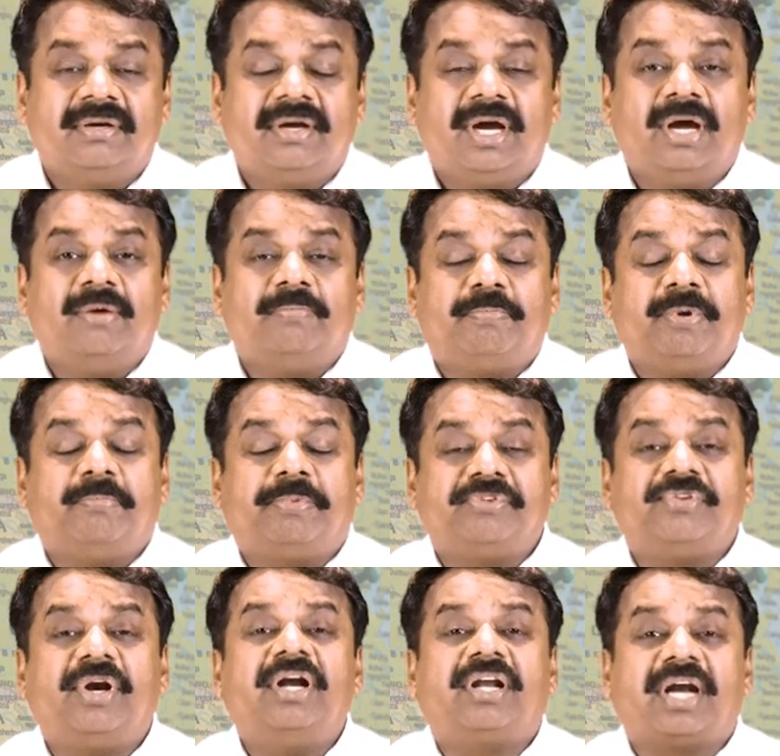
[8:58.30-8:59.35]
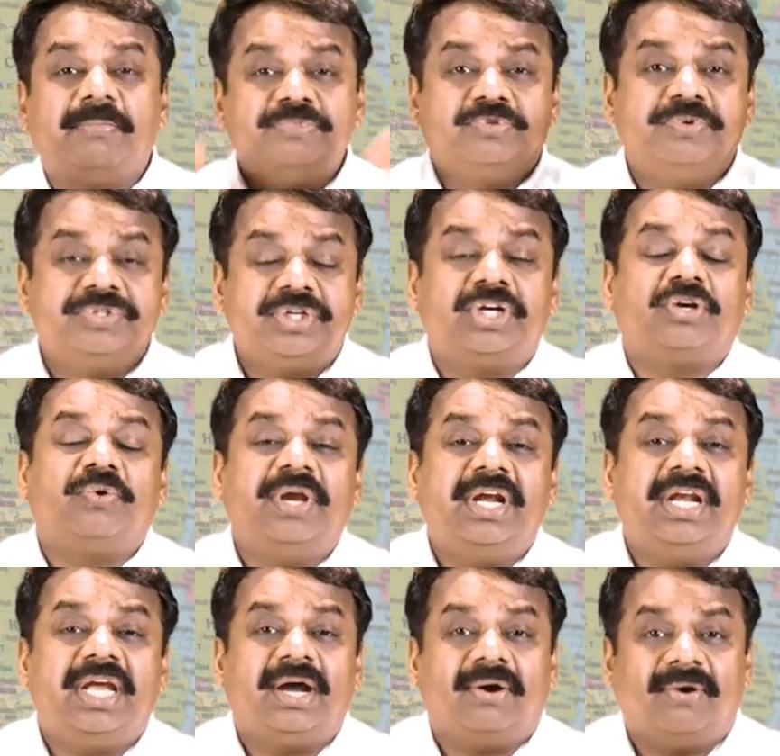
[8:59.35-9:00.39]
President Trump's visit to
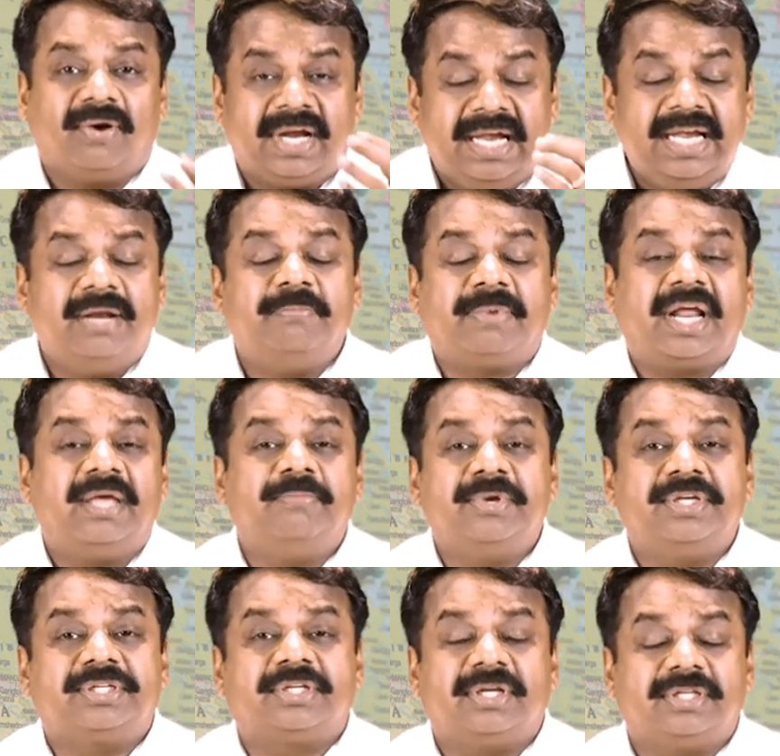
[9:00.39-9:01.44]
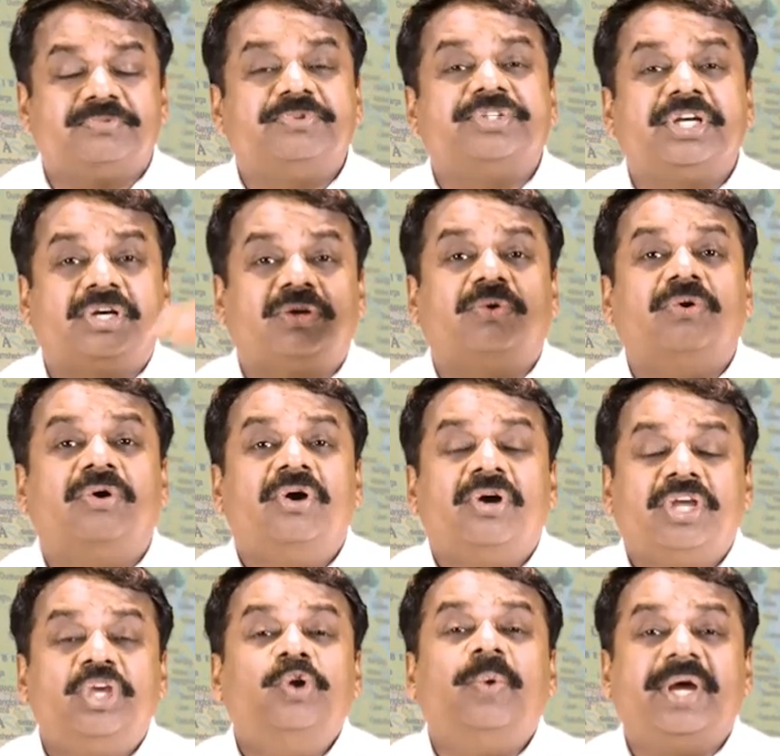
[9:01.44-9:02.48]
India, or Indian Prime Minister's visit to
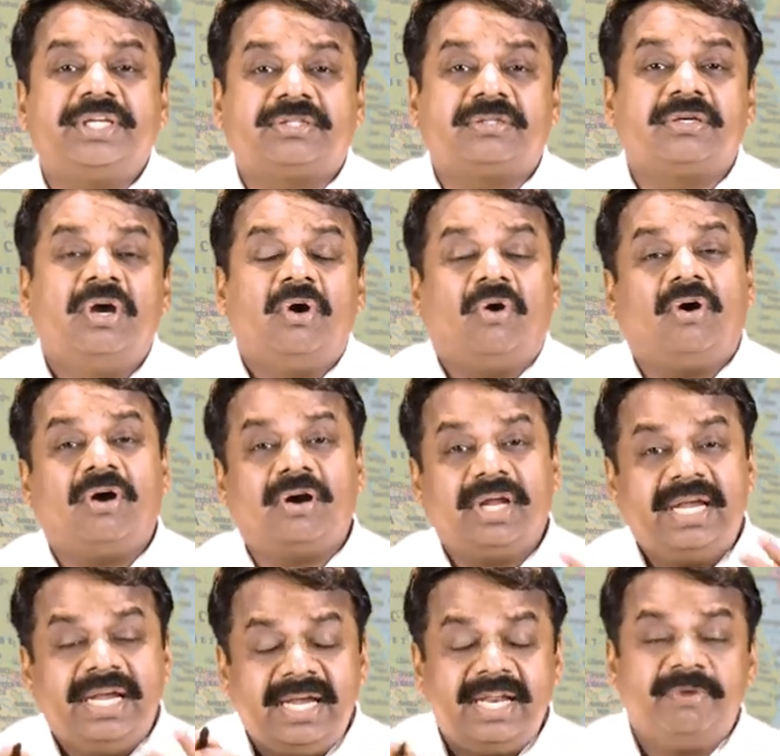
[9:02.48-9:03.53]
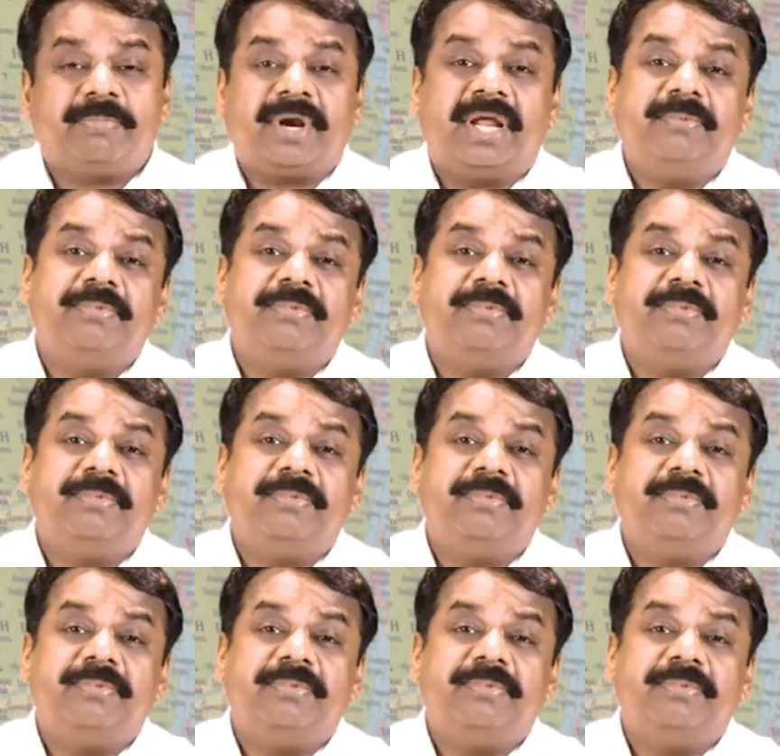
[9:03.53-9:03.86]
US, or Indian Prime